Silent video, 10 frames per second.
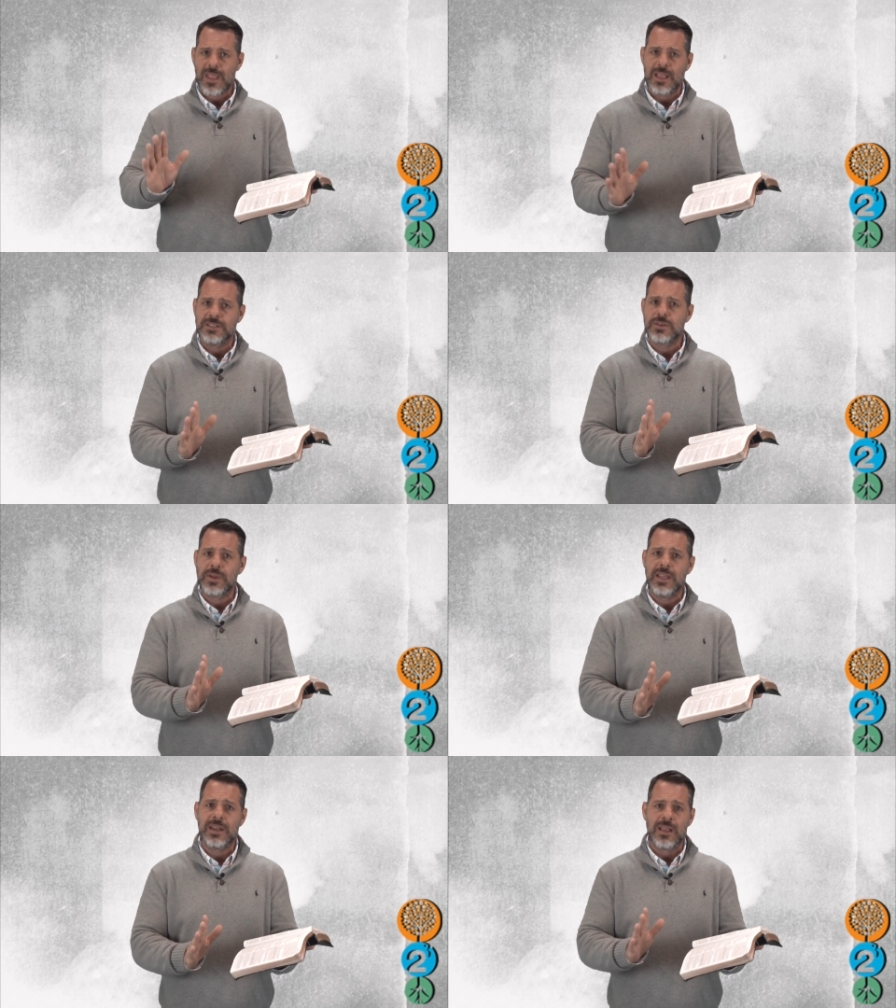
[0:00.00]
And so
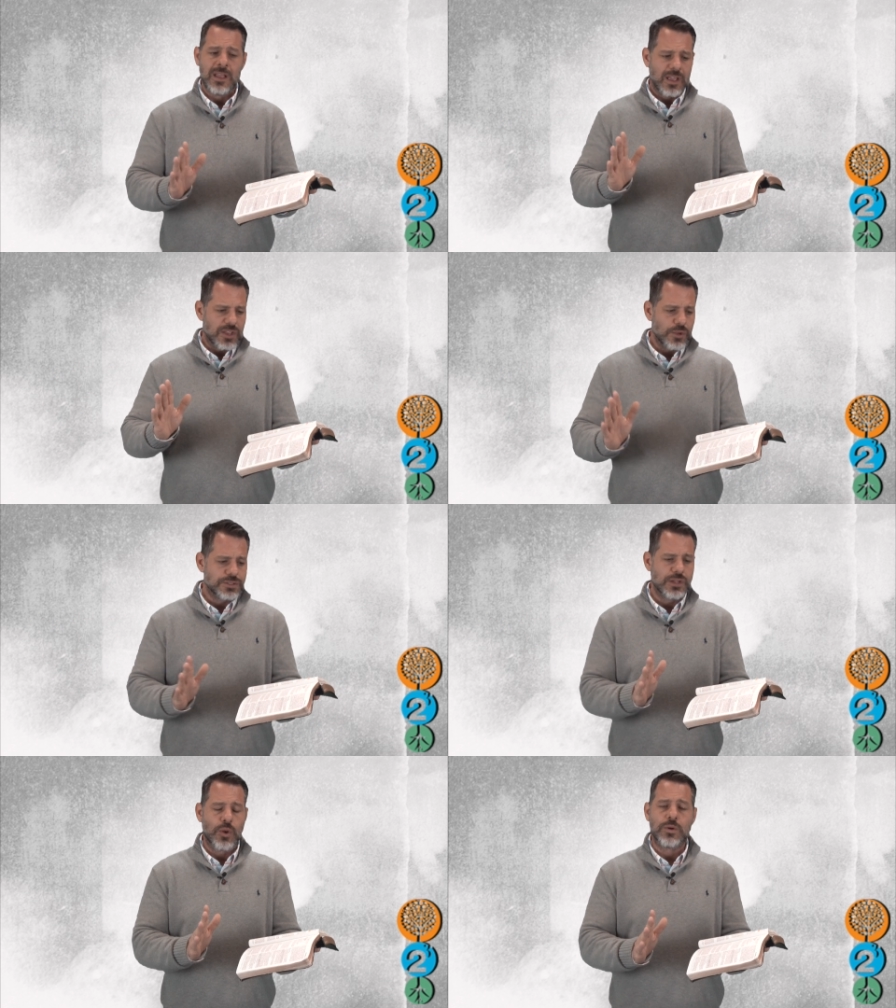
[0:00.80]
again,
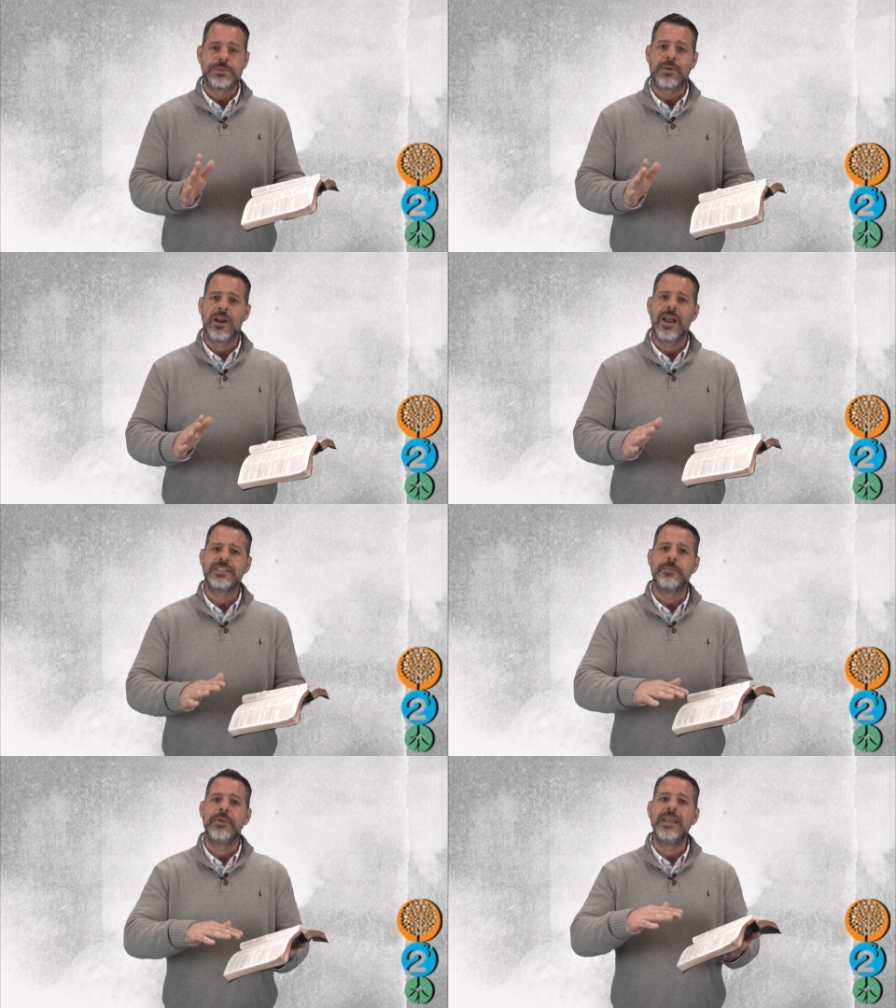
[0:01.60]
using the Lord's Prayer
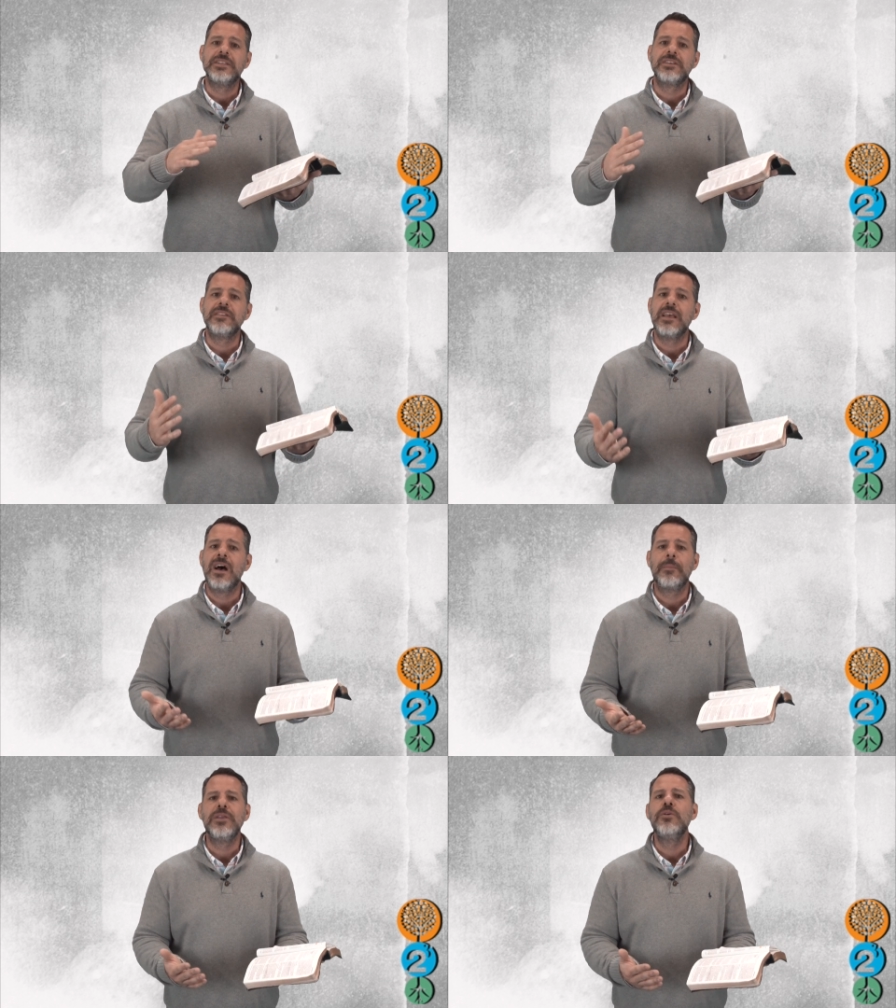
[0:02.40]
as a piece of the
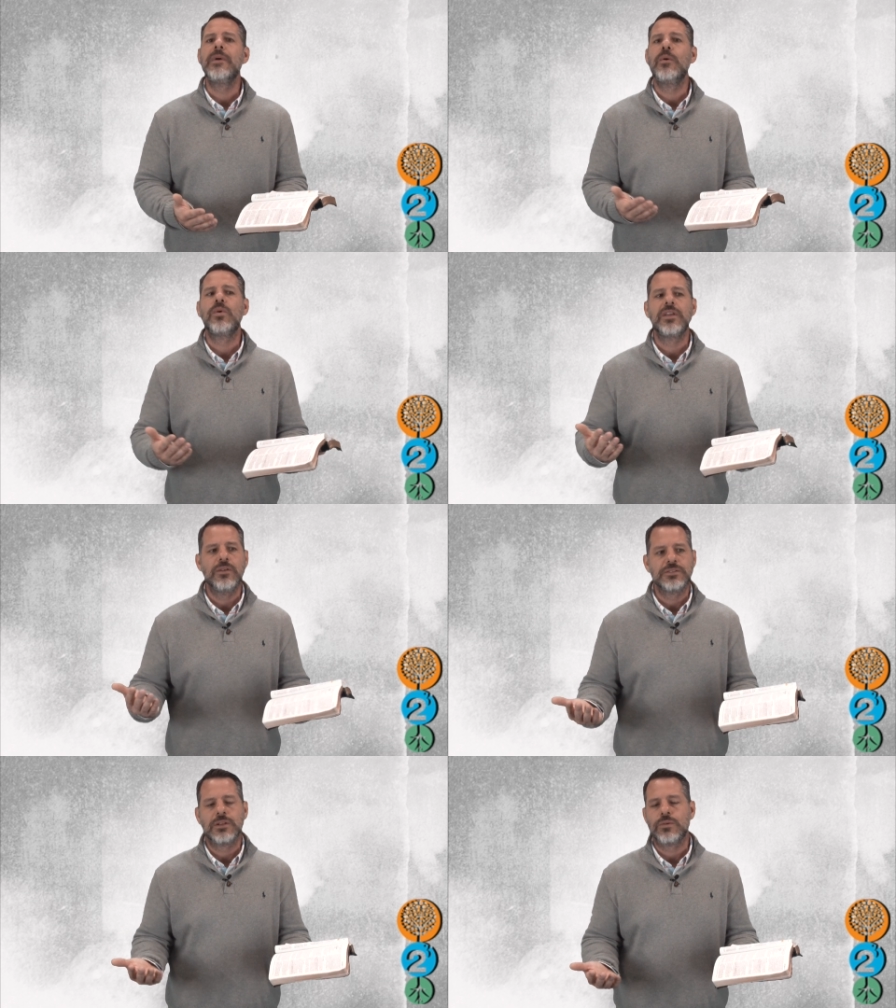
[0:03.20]
up, you may want to
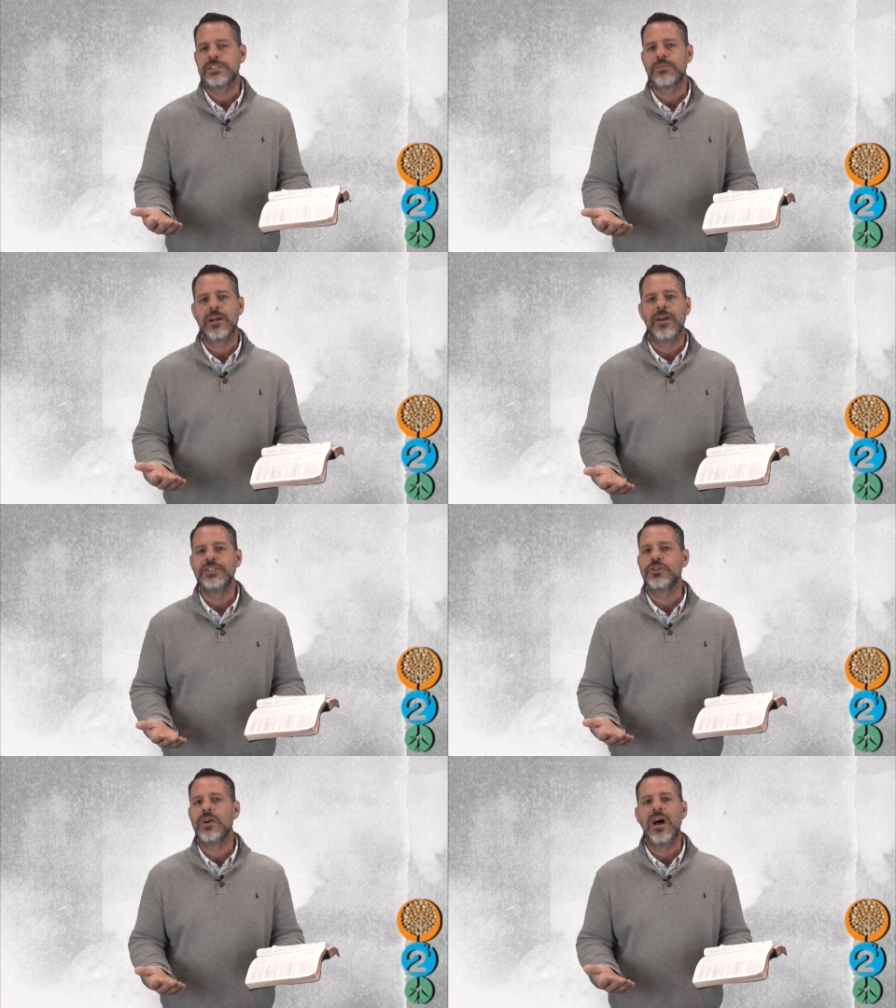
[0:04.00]
use the Lord's Prayer
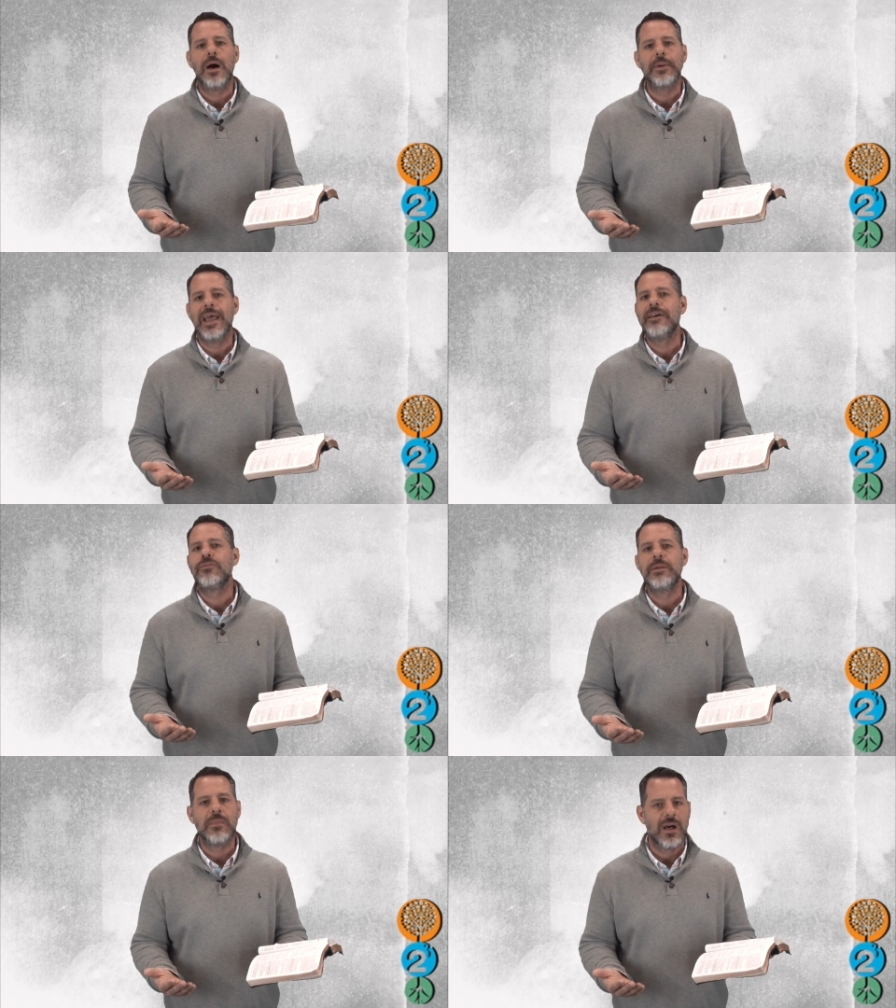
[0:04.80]
as your up
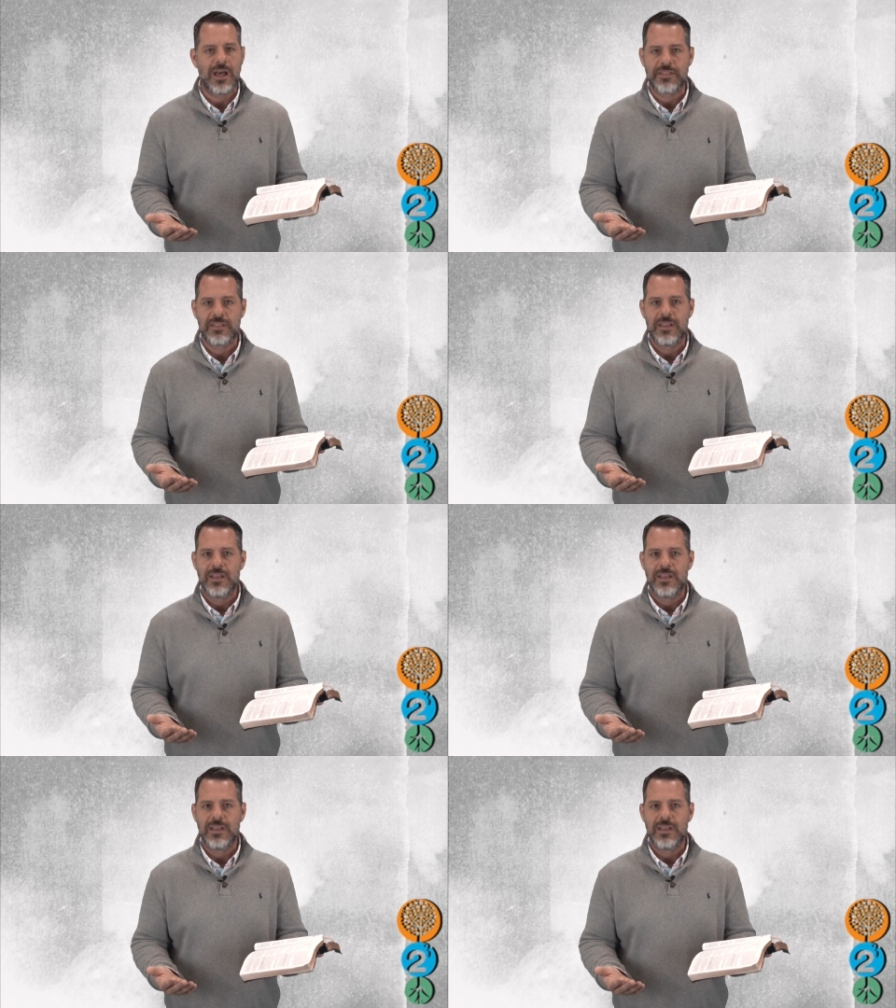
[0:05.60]
every month.